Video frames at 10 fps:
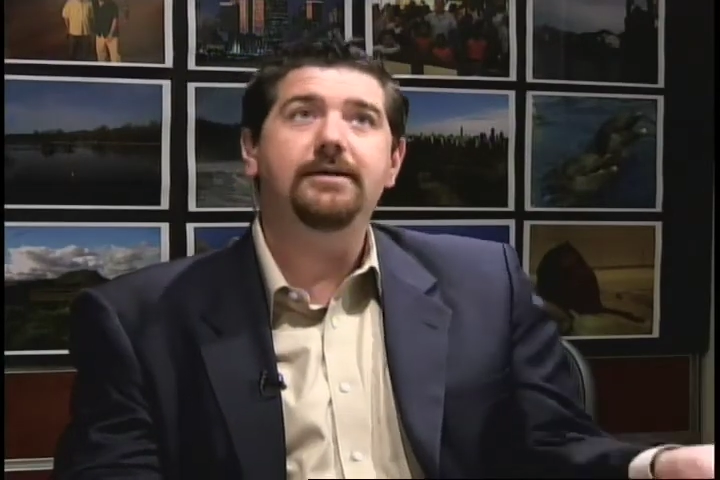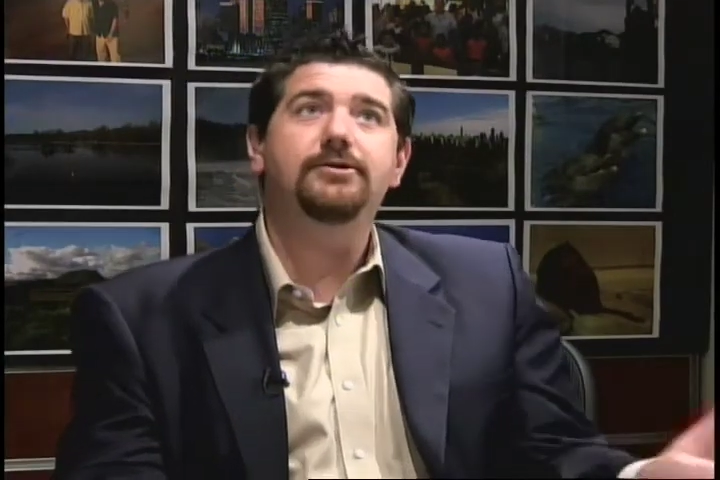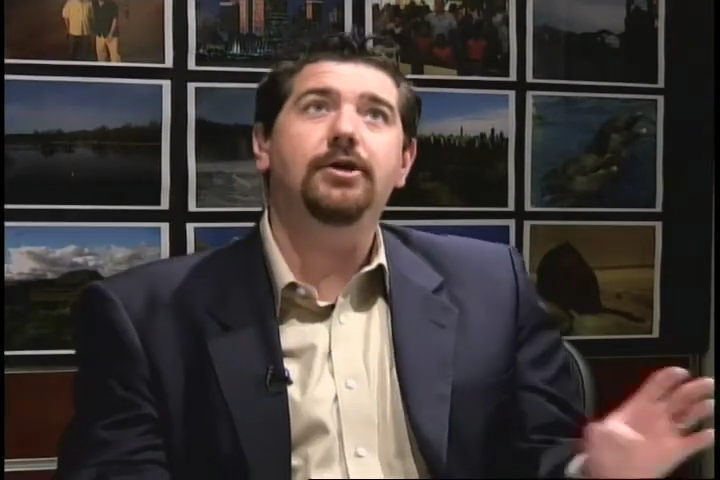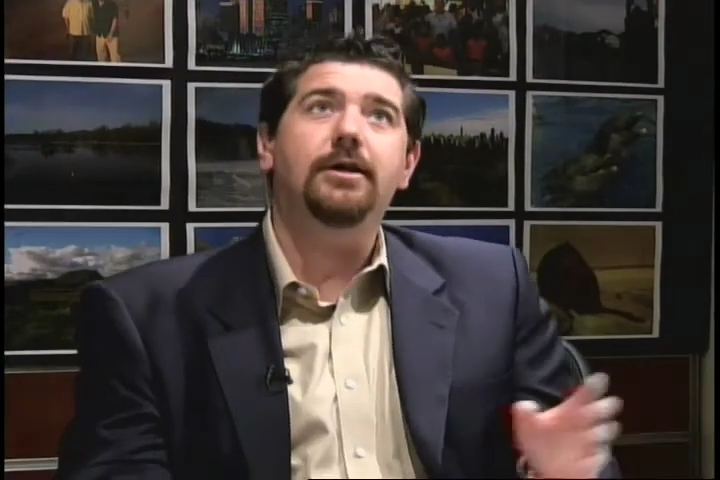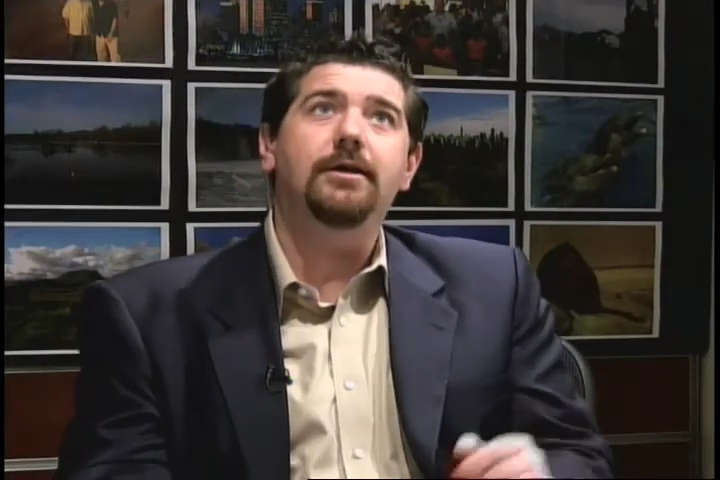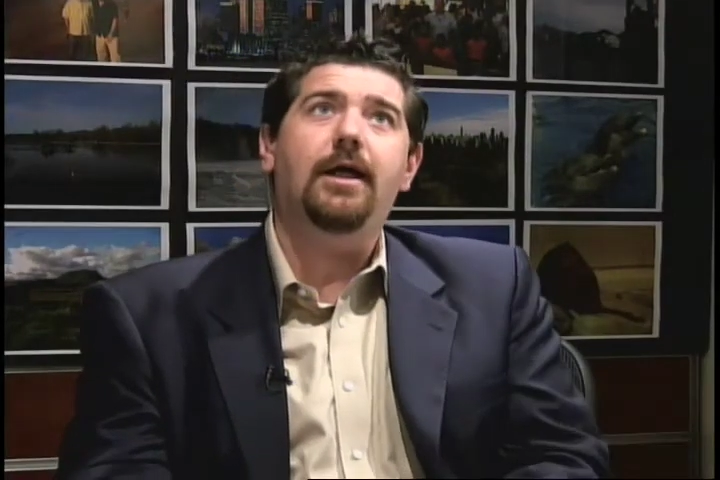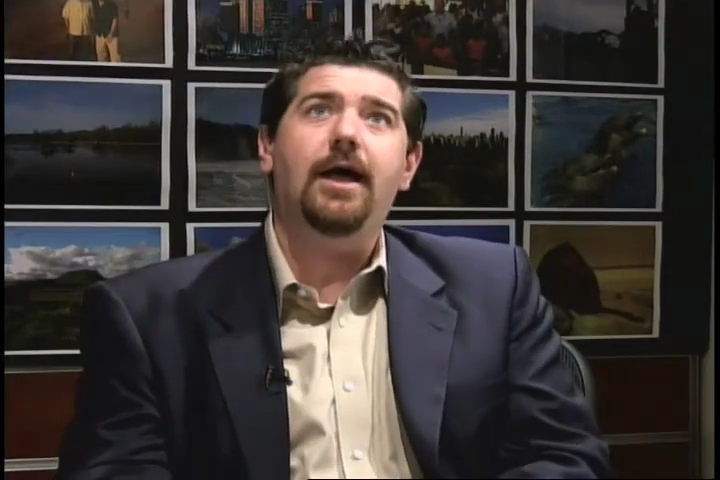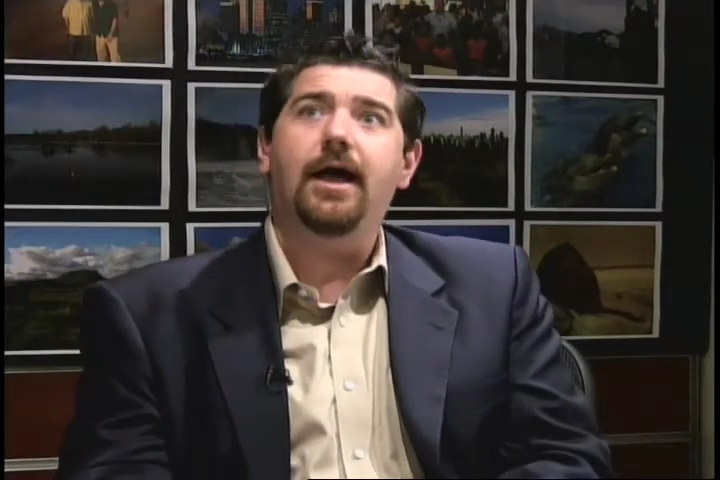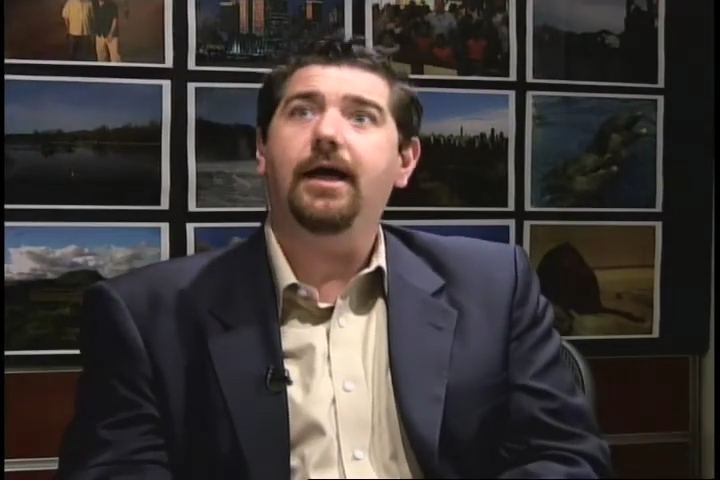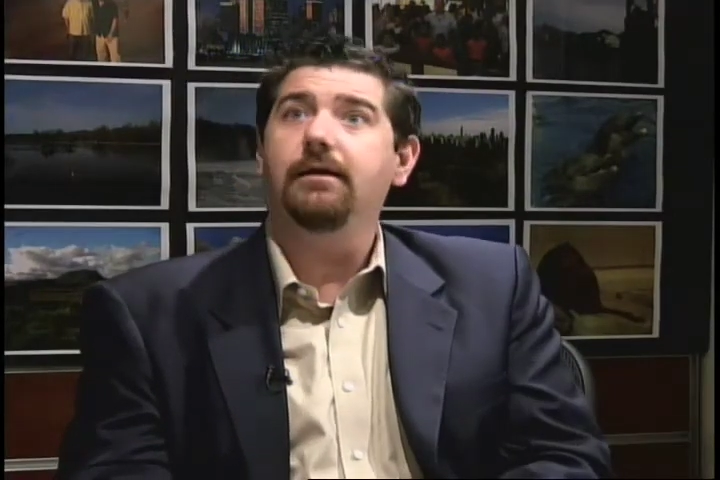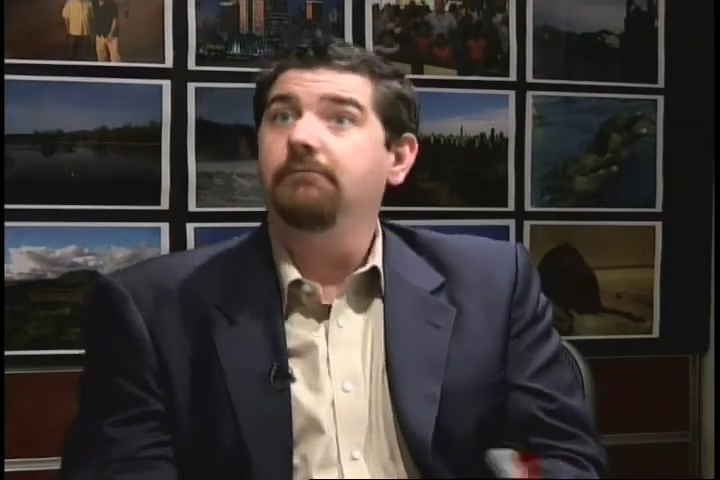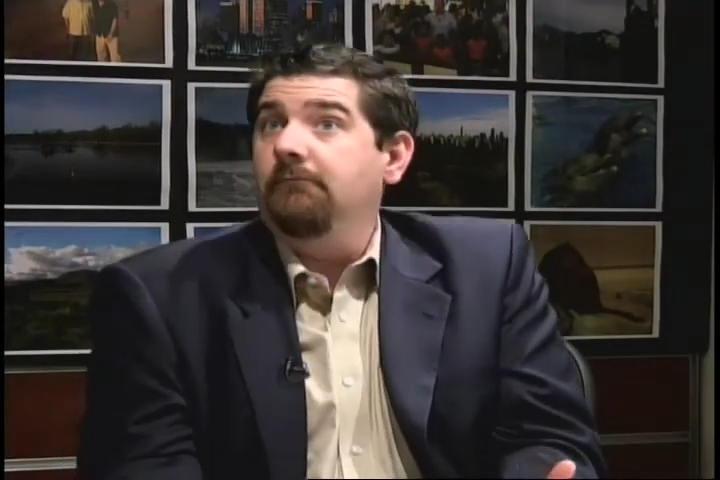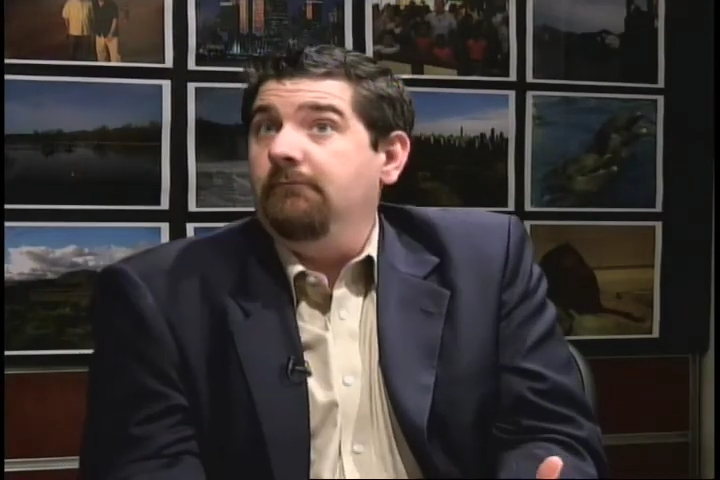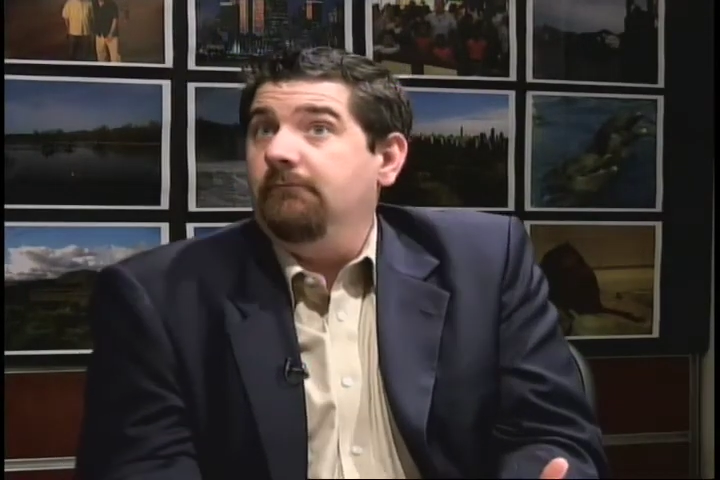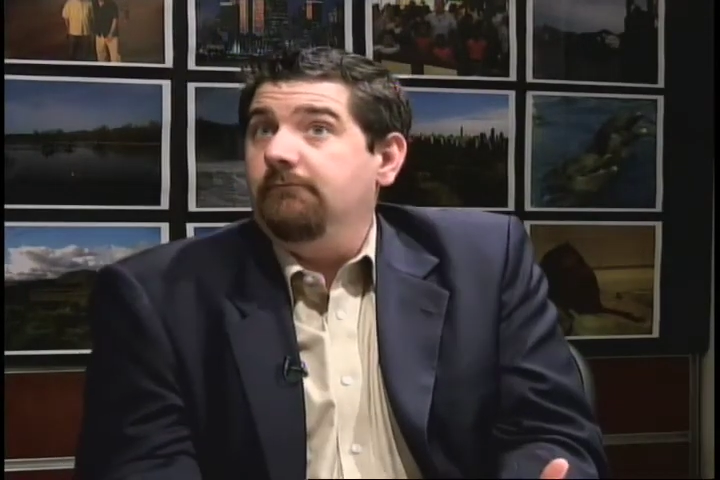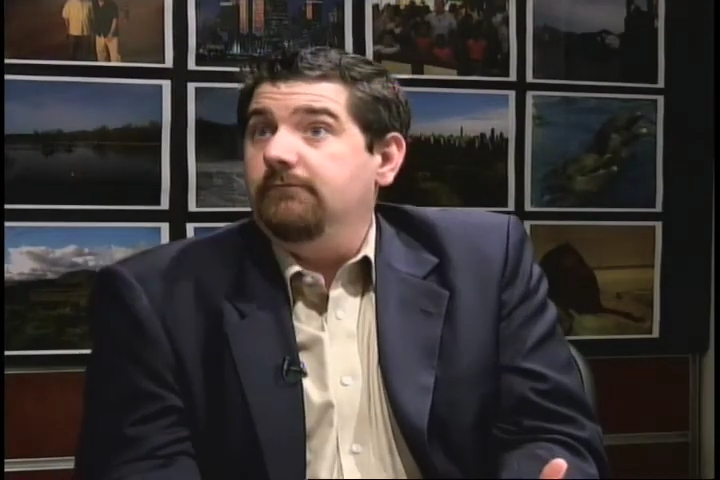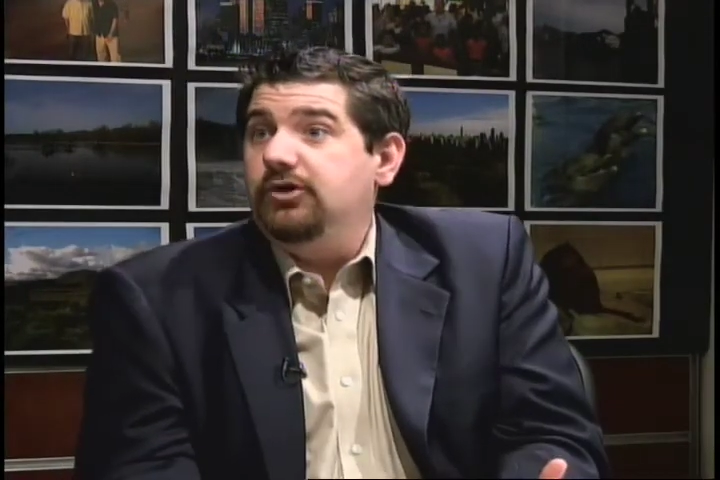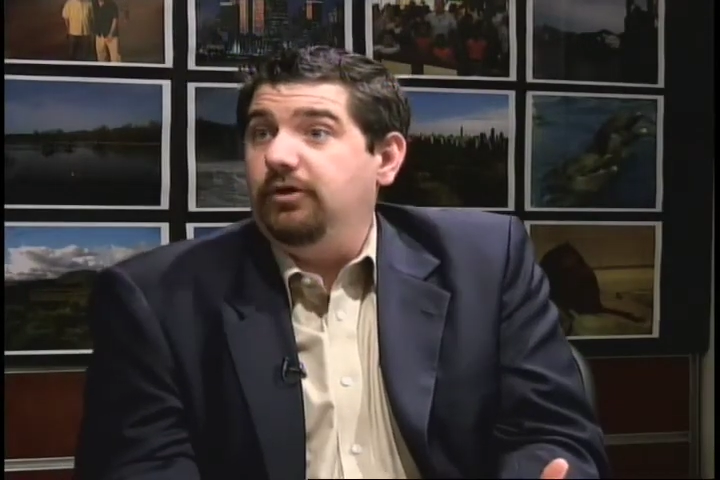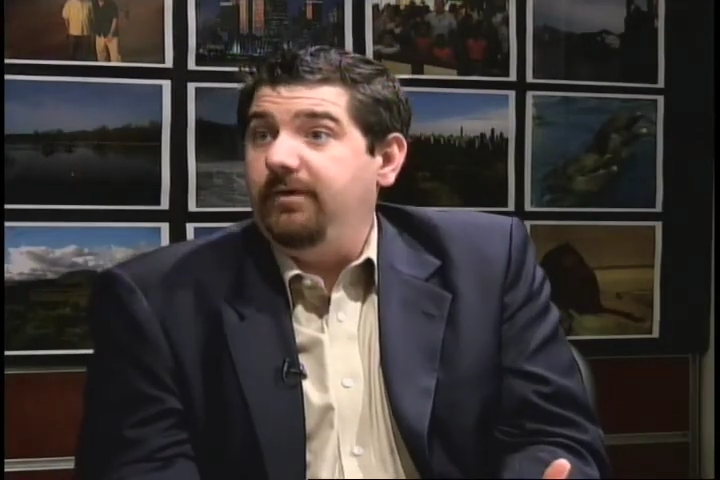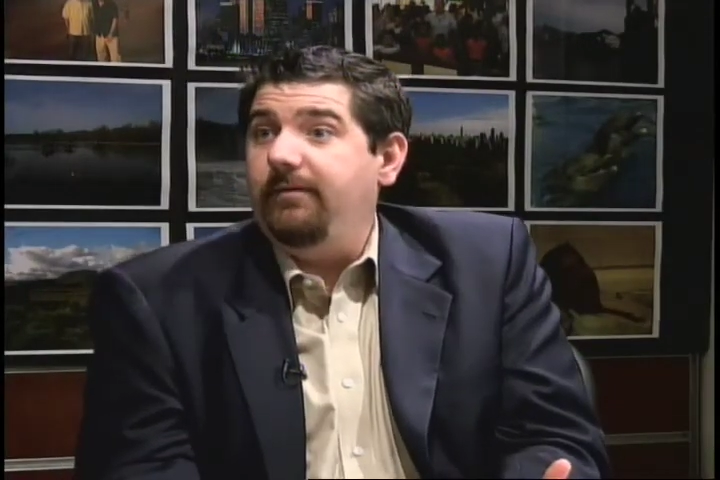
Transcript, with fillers: July, yeah, she'll Yay.